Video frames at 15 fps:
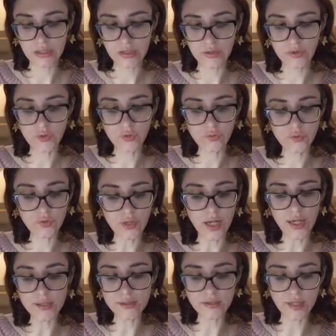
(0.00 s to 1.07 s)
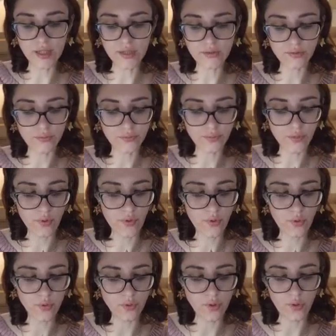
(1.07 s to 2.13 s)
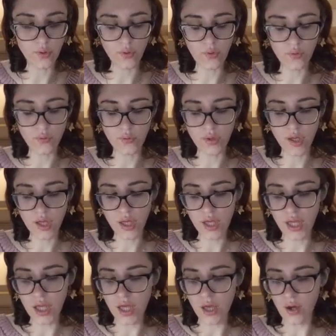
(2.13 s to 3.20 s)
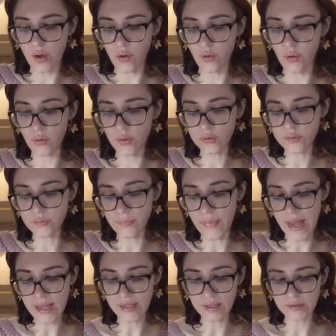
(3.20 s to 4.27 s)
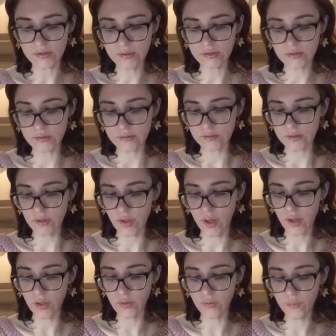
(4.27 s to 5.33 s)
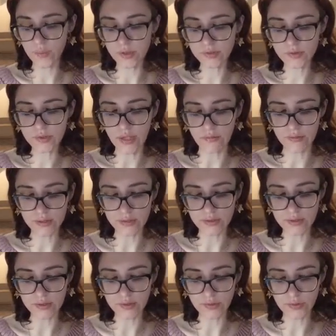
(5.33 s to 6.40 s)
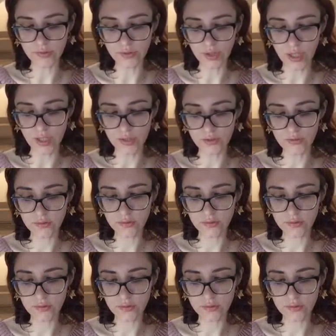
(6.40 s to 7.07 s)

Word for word: you tried kind of methods, almost everything you tried.